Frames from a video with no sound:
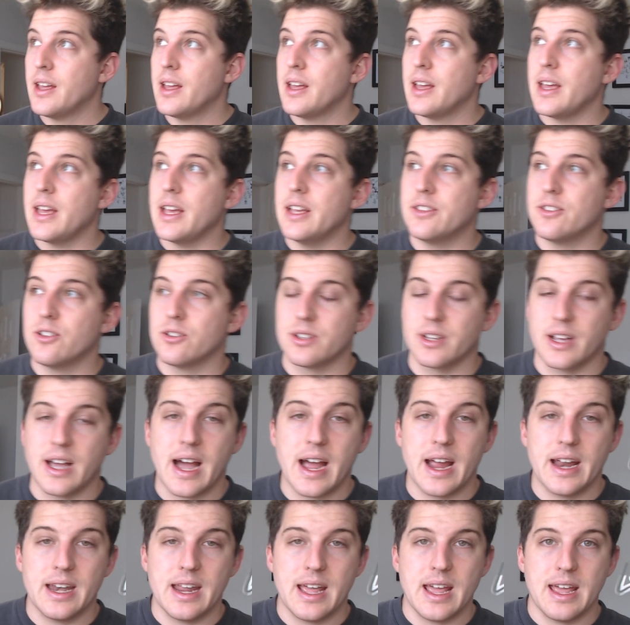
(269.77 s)
is there's a
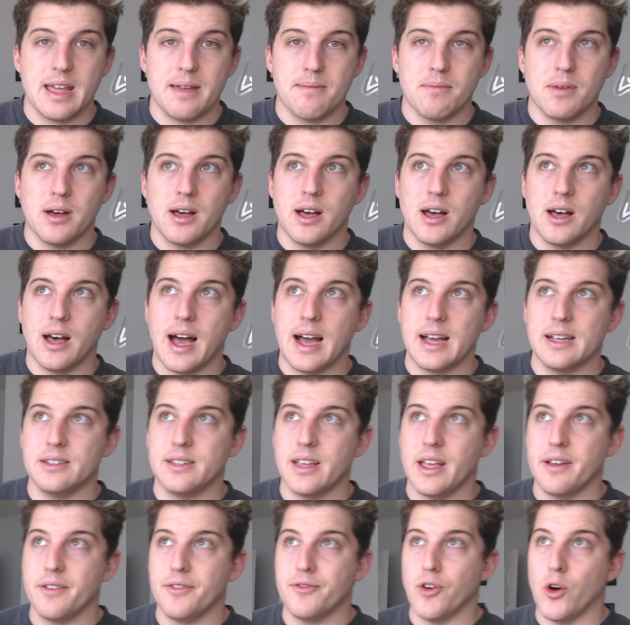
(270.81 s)
guy named
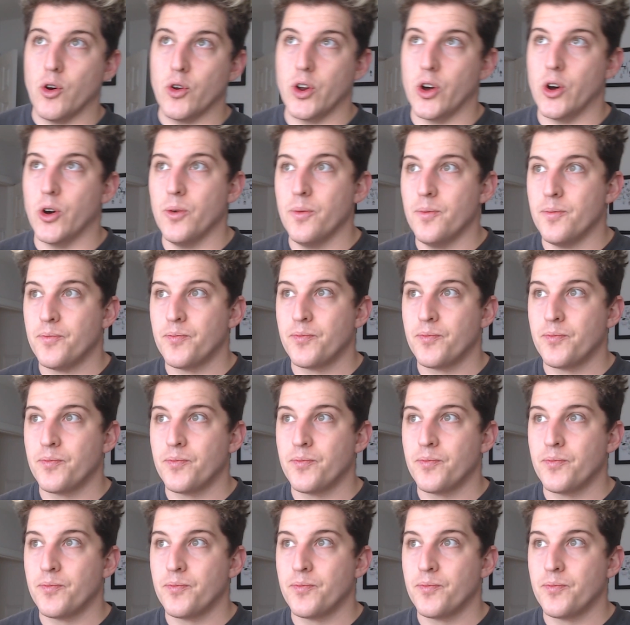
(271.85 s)
Isaiah Photo,